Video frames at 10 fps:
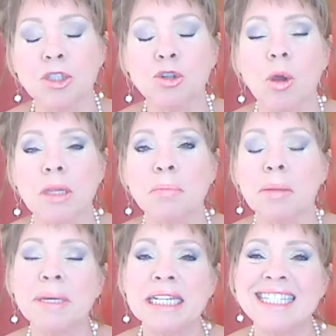
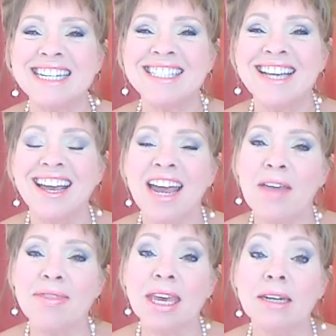controllable pieces
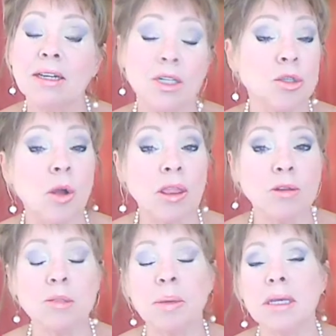and then control
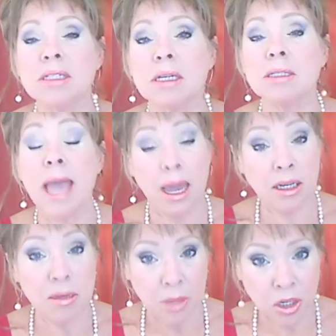those pieces
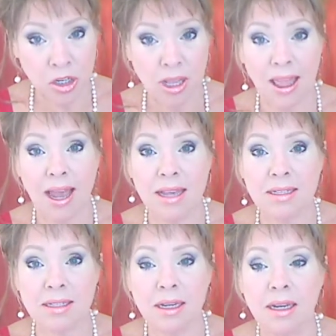and
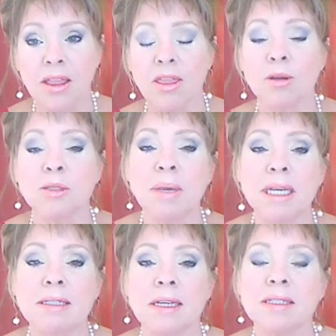commercialize those
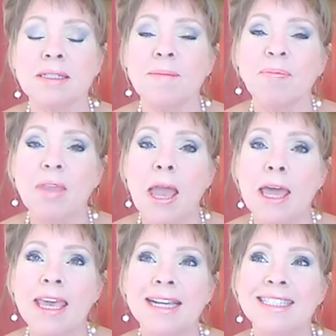pieces.
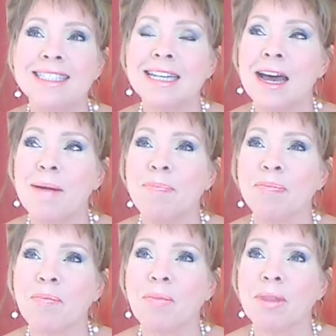It
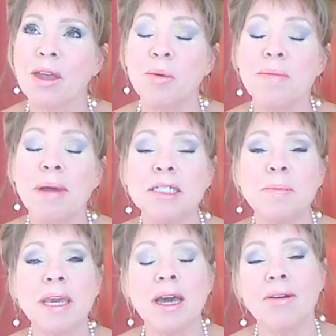
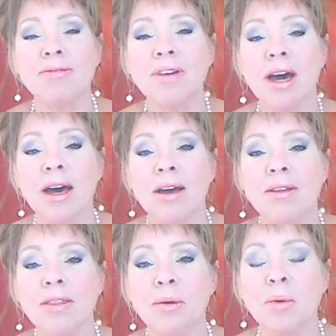reminds me of
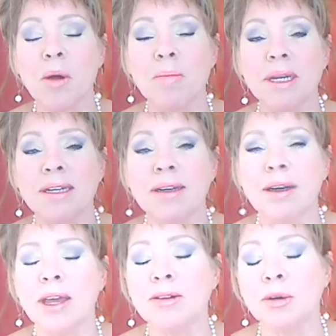the Roman
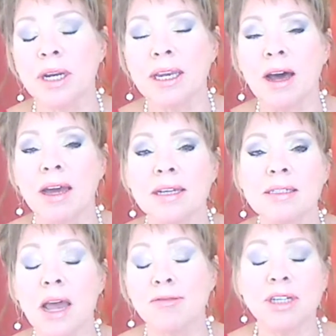and Greek
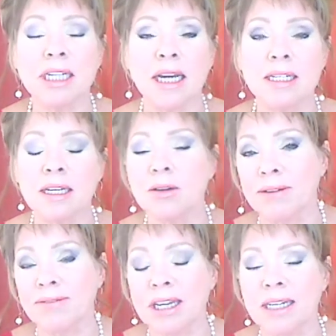goddess Aphrodite or